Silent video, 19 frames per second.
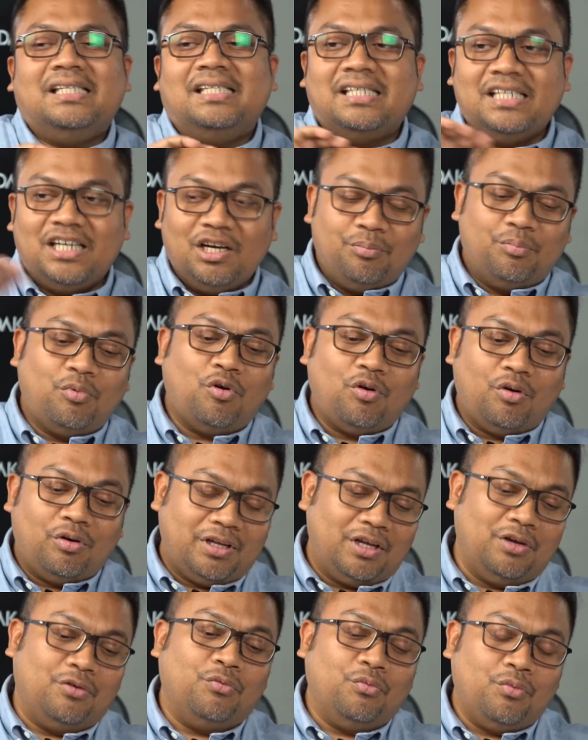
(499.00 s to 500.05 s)
Singapore.
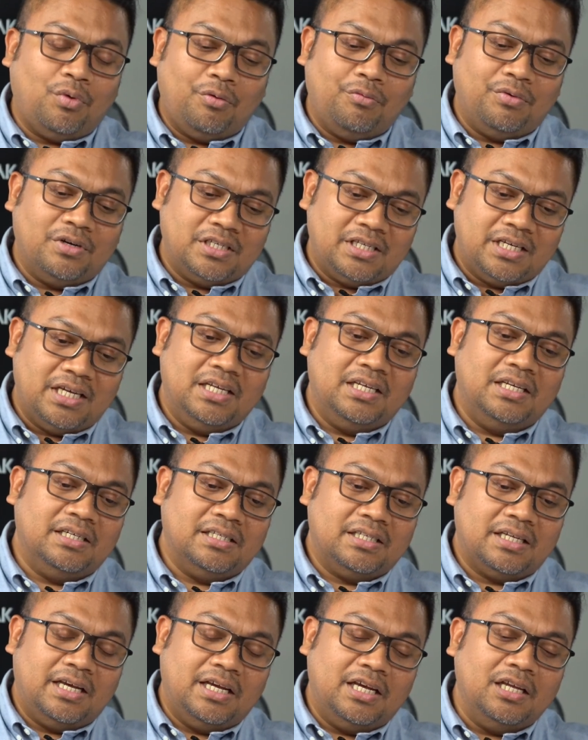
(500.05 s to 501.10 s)
Okay, what we're saying here is
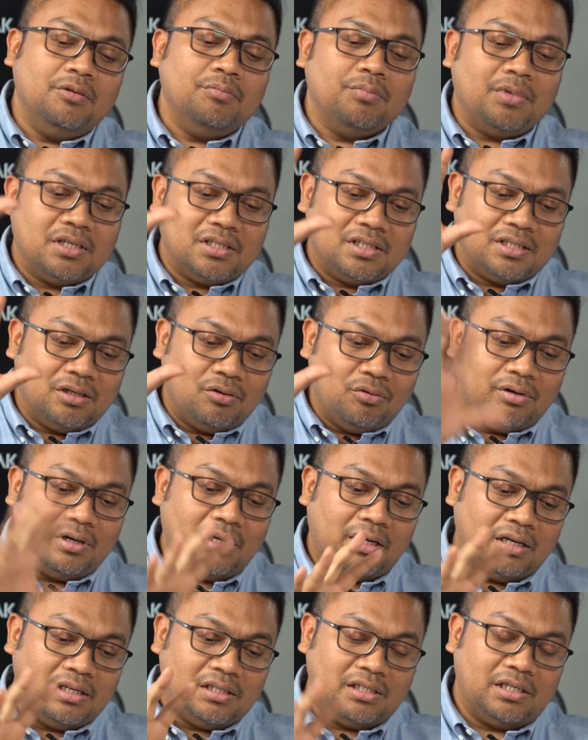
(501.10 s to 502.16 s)
that in
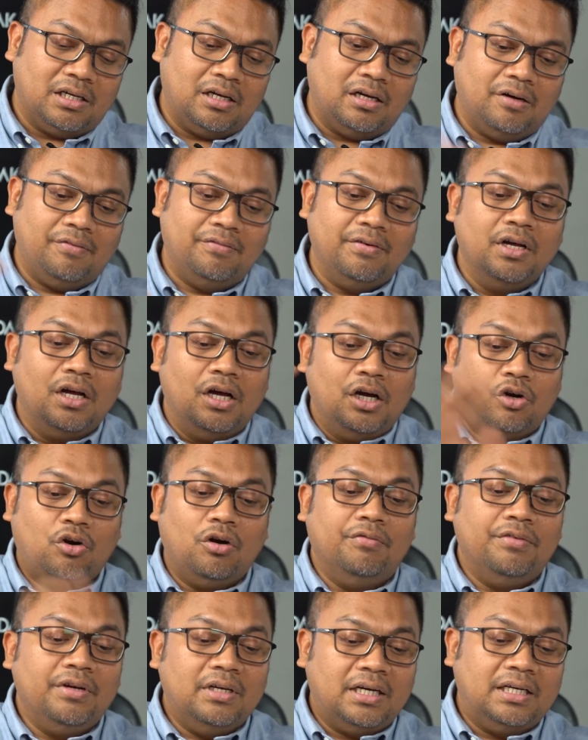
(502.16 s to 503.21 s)
Barcelona itself,
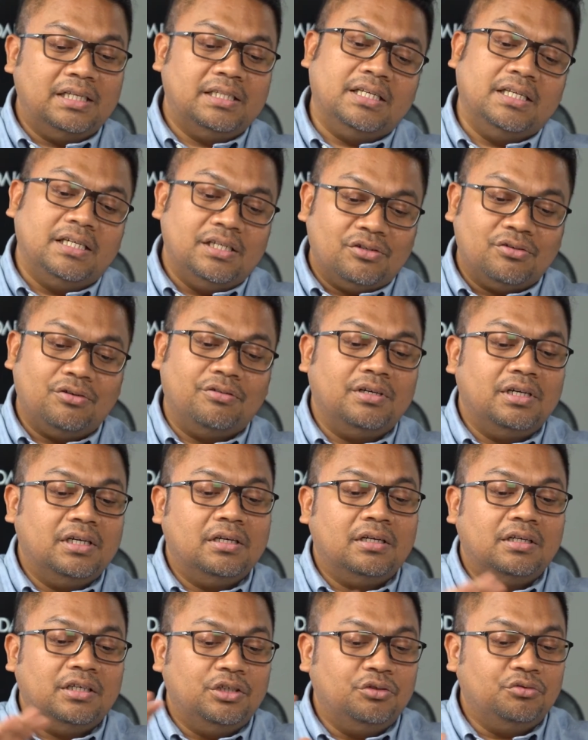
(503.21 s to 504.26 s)
COVID-19 is not really
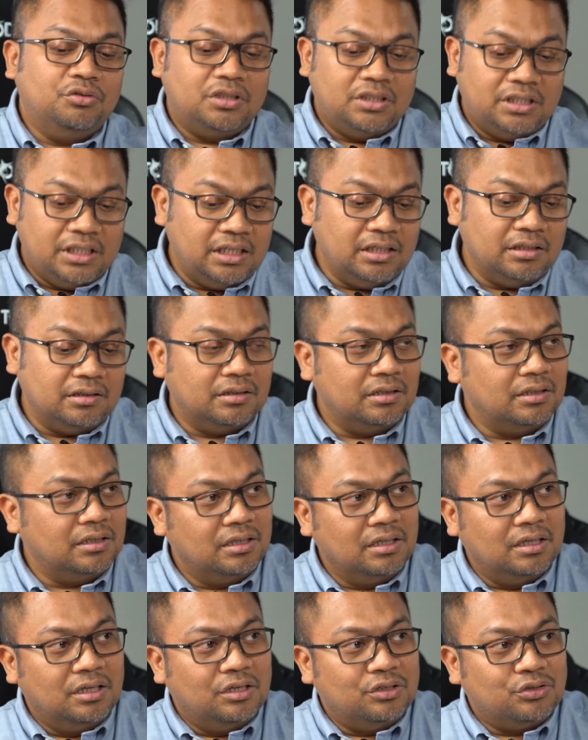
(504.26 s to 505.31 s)
a huge deal.
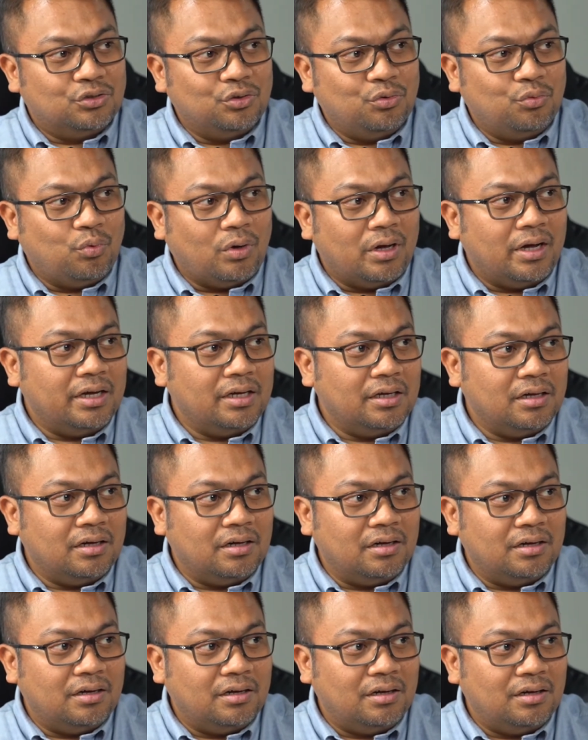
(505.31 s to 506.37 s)
So
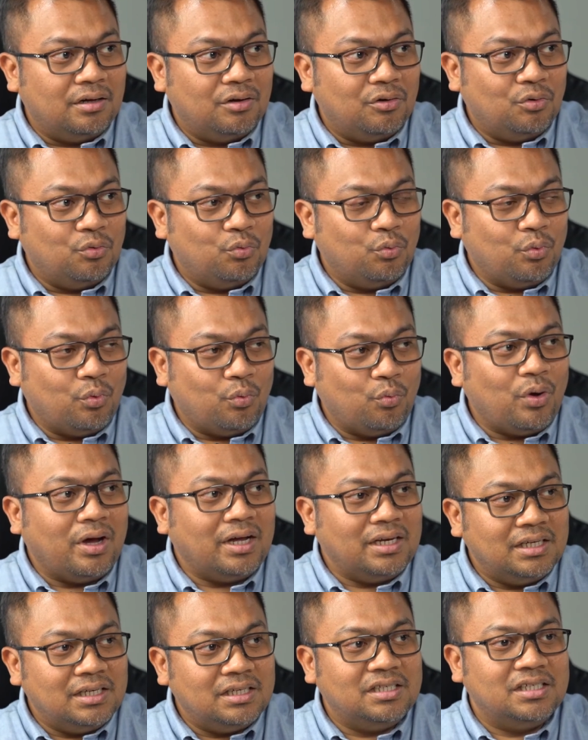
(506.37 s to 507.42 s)
why
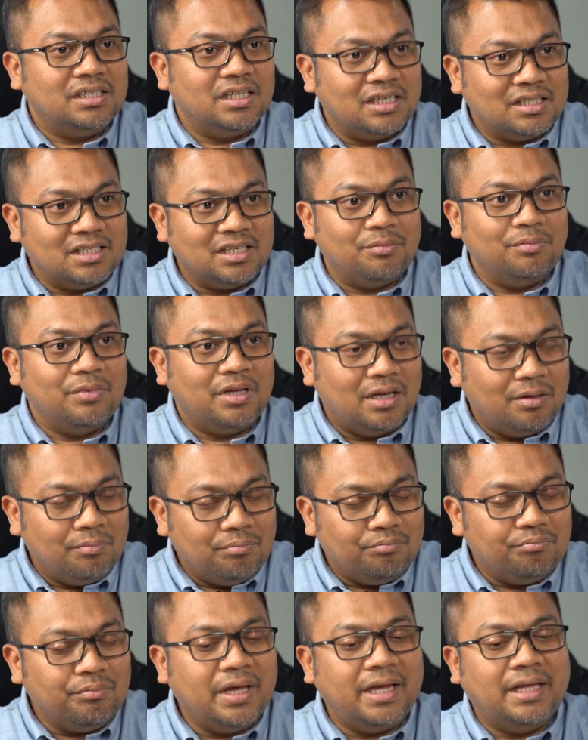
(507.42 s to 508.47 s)
did GSMA
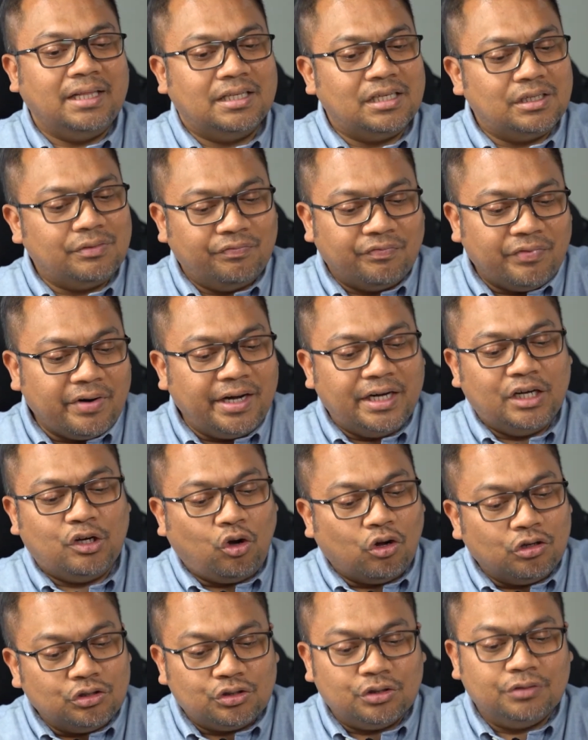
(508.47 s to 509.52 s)
make this very
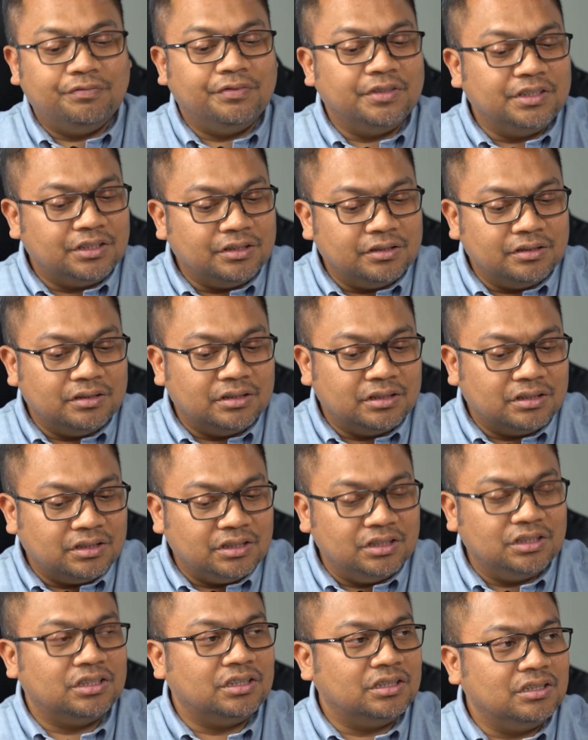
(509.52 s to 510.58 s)
controversial
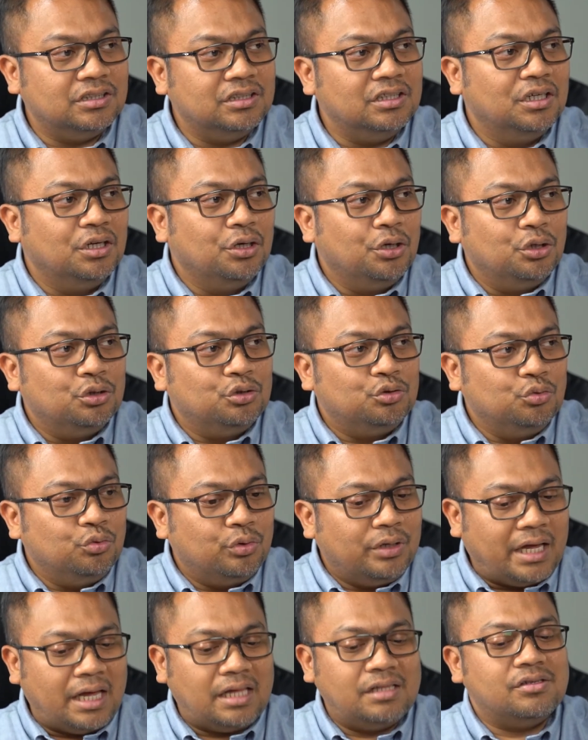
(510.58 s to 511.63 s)
decision to
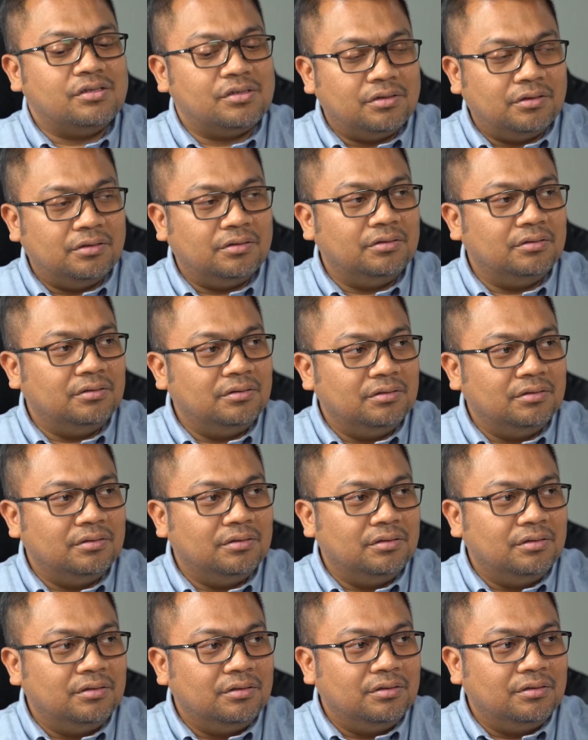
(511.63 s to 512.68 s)
cancel
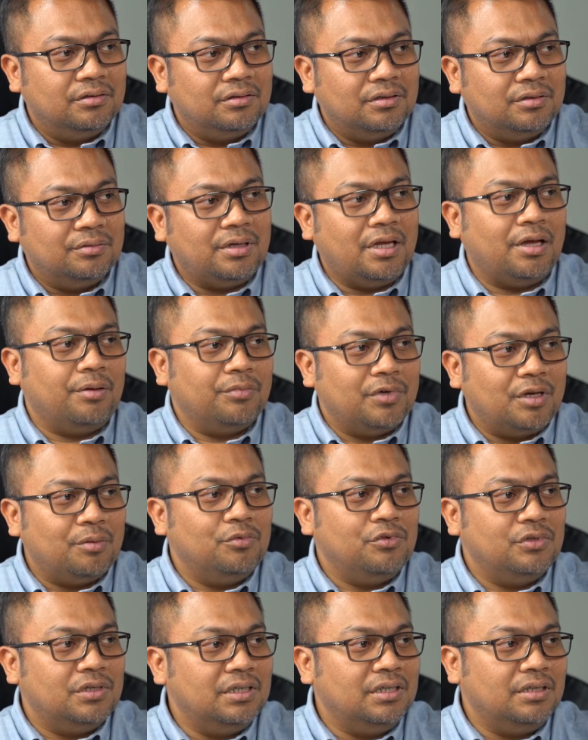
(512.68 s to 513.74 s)

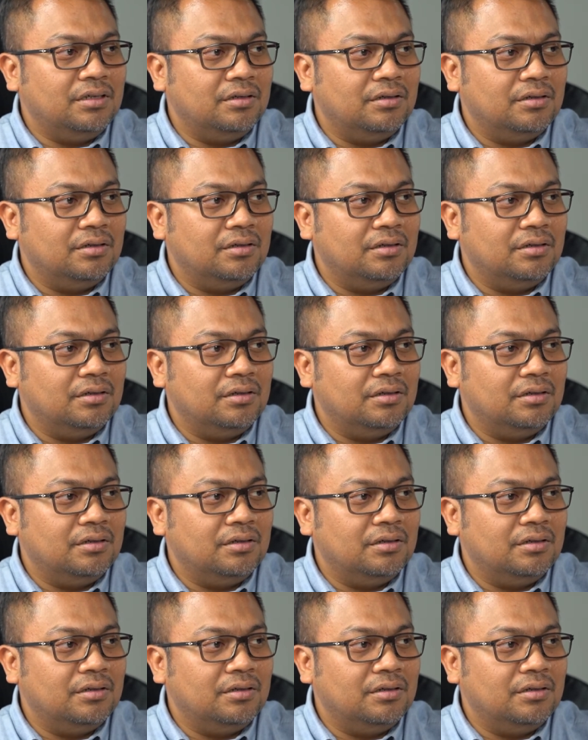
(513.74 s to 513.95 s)
MWC?